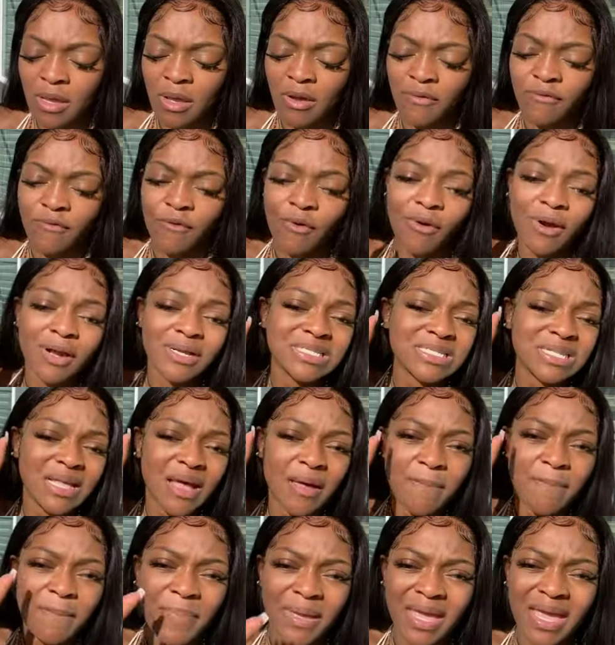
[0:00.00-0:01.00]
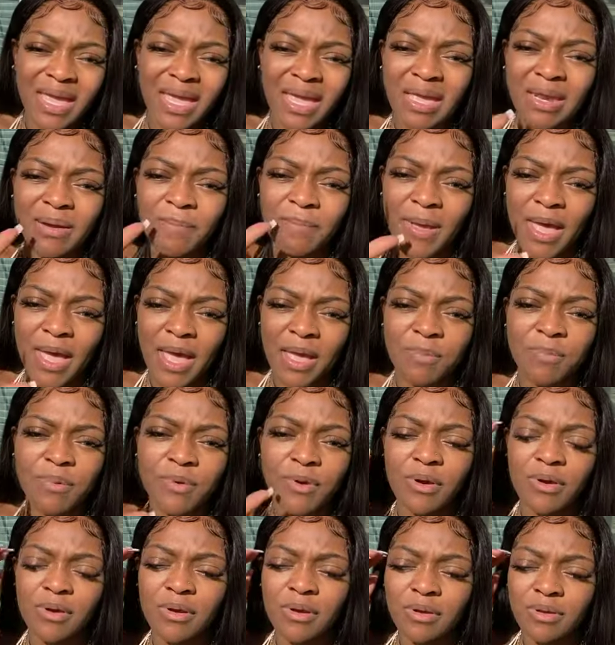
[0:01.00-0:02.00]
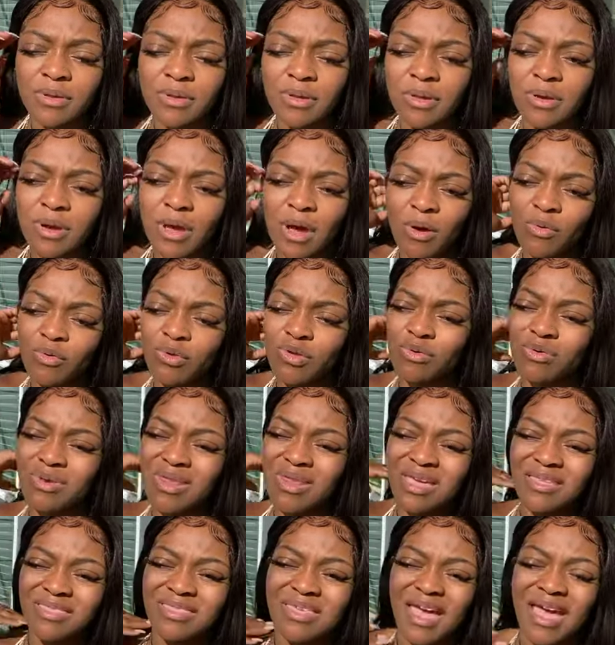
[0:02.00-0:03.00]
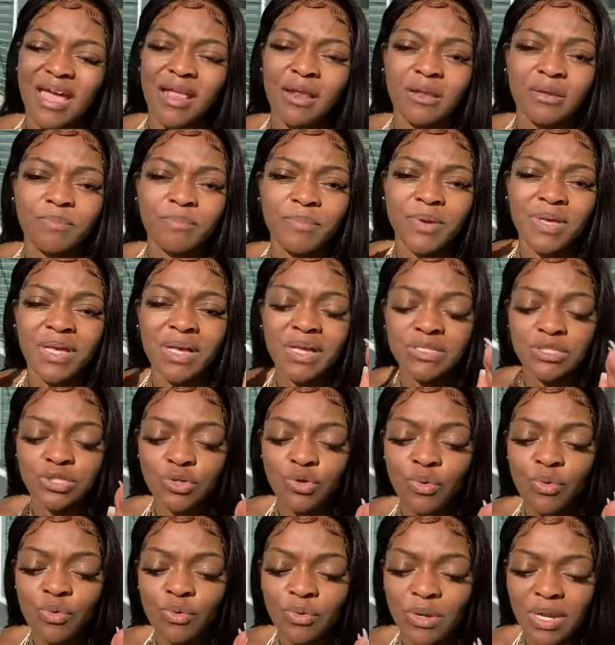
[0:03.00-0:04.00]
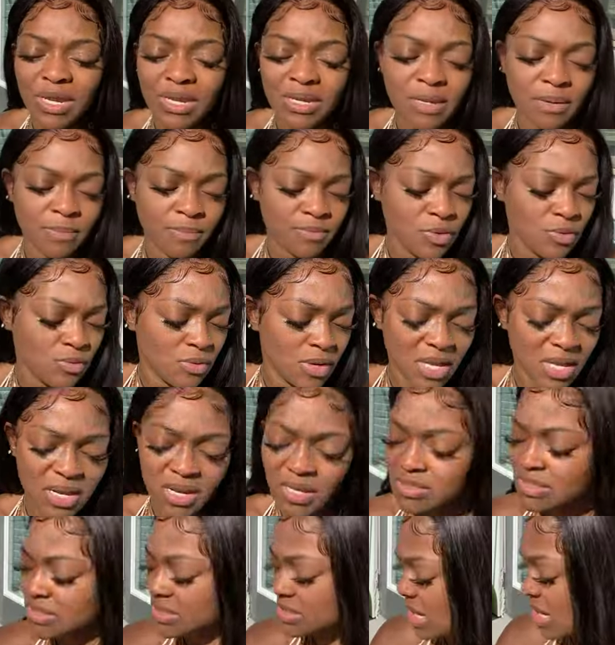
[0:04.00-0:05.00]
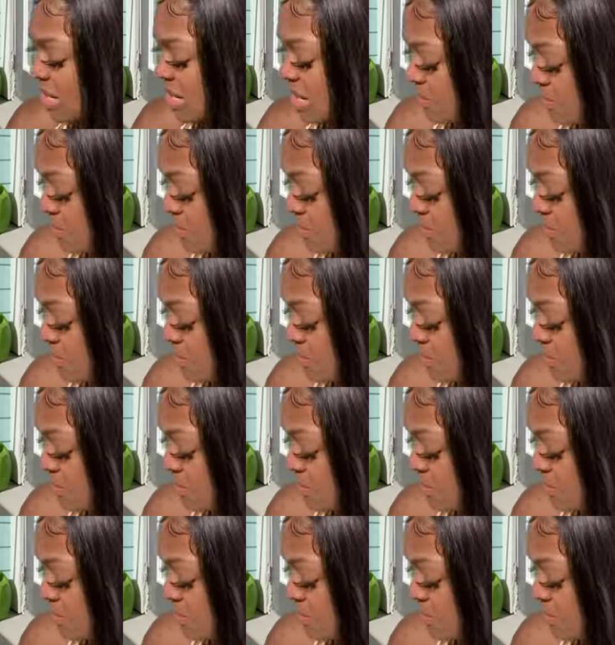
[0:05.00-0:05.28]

Of course, a pen, paper, you know, you need that because you need a study